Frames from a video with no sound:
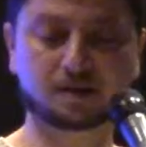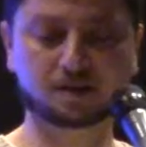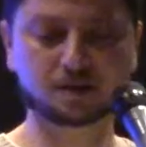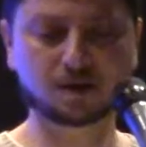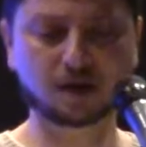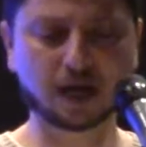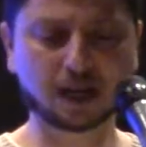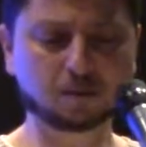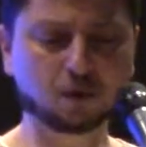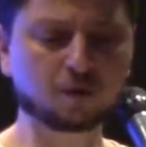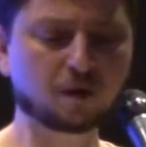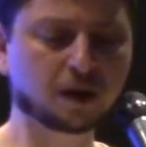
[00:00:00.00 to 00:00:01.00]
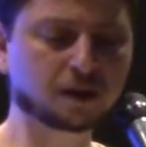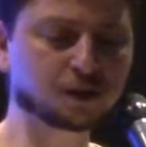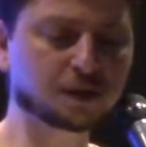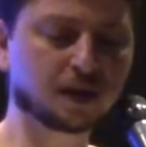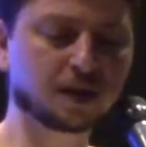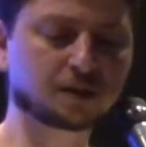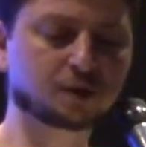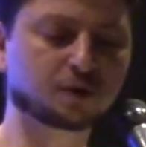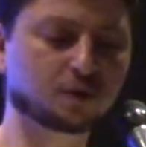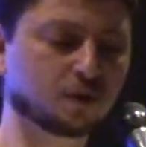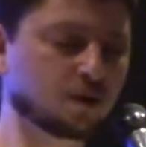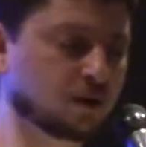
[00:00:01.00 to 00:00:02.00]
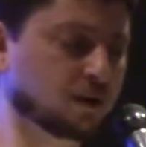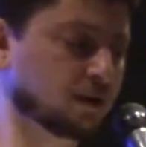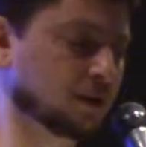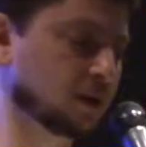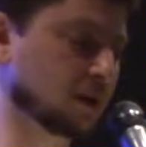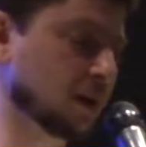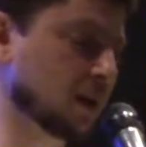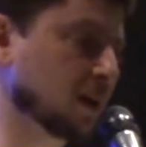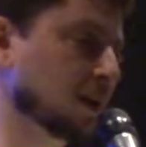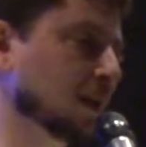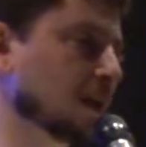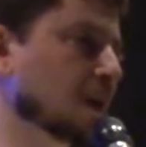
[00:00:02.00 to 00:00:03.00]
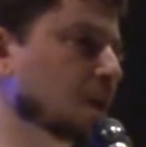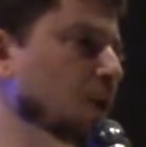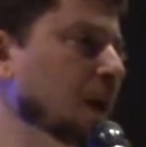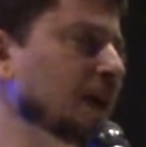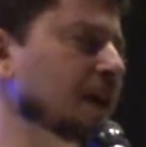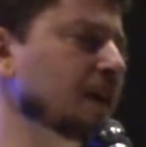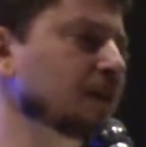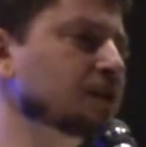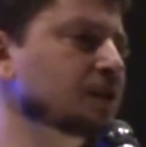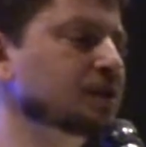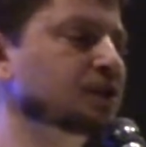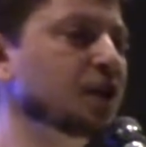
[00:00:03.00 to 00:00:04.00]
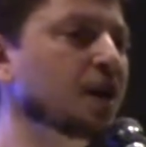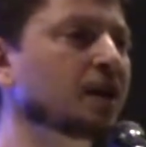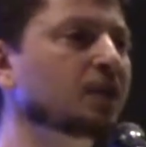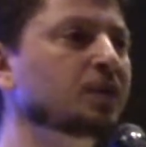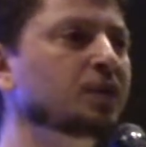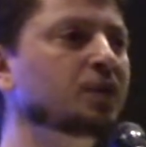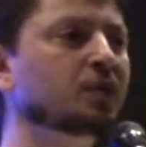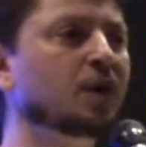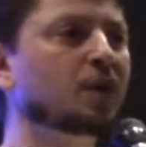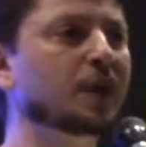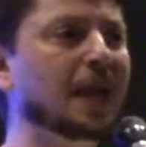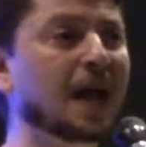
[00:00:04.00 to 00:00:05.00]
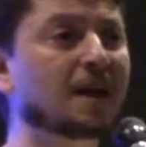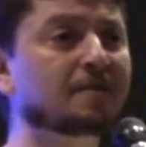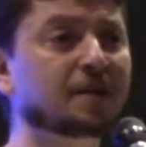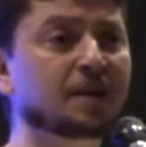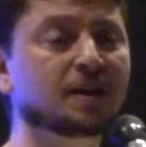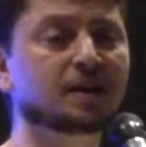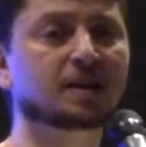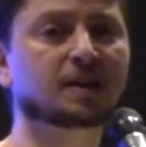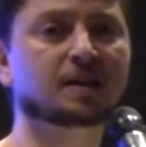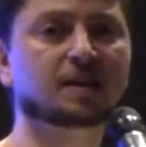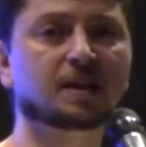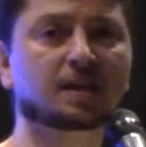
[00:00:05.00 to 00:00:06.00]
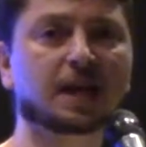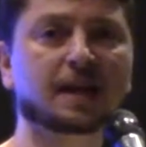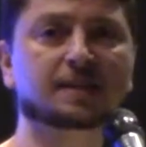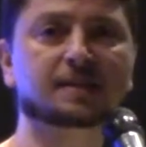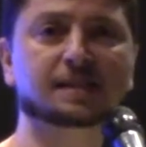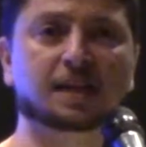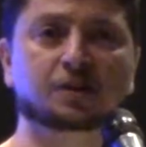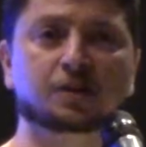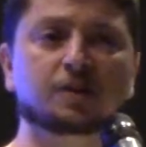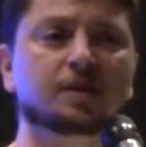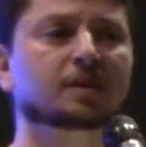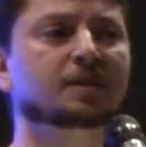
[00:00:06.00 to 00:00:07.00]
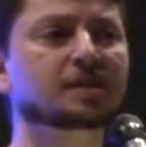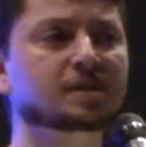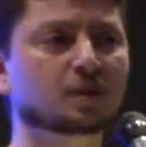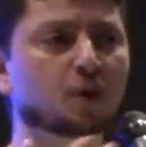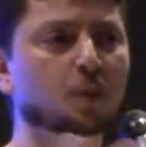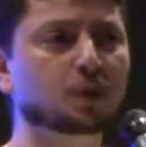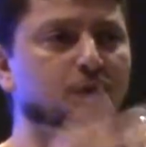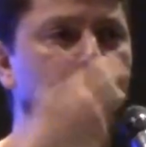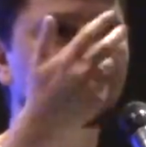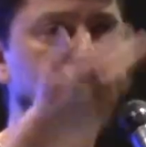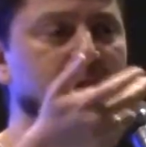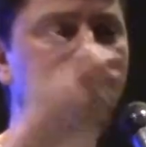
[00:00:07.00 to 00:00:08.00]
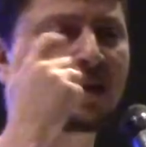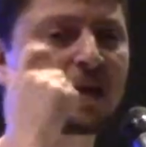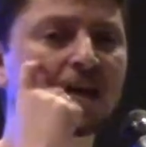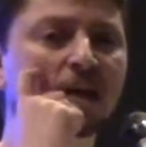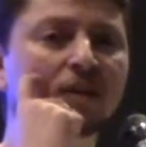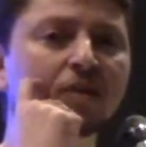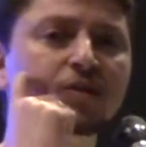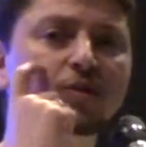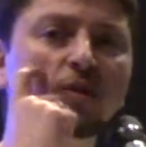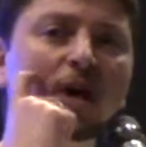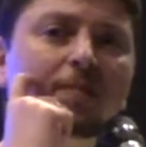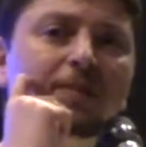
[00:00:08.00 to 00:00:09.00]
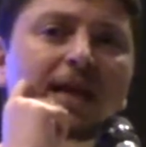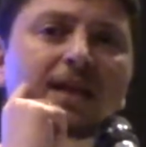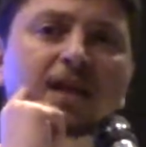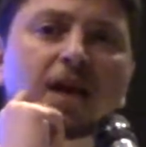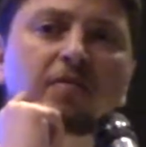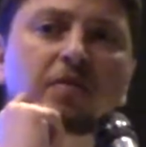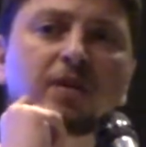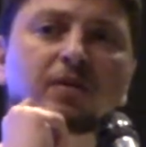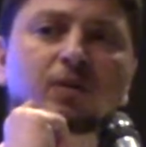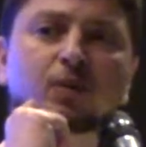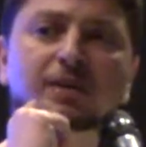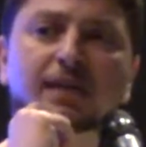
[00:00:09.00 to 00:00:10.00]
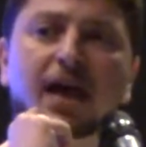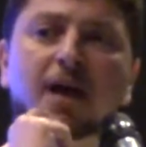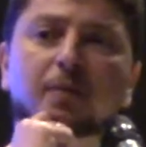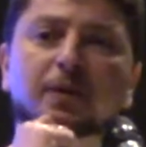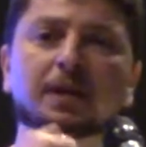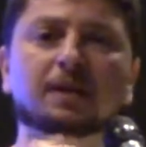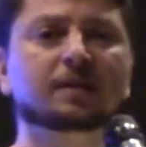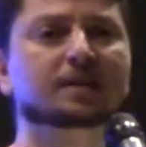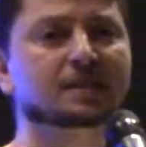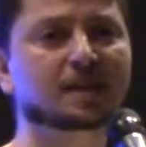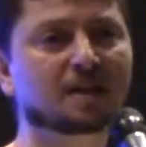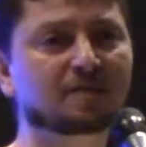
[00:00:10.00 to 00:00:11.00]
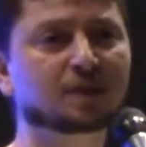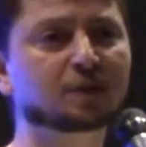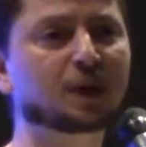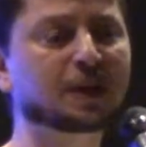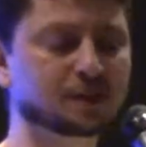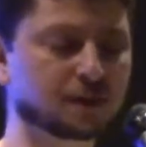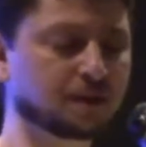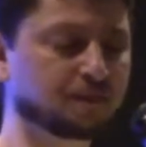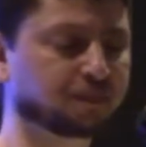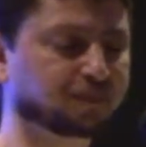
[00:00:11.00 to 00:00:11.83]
So I'll move on, inshallah, to quickly just sharing with you what we have here at the center. This is an opportunity to update everyone on what's happening. It's not a fundraiser.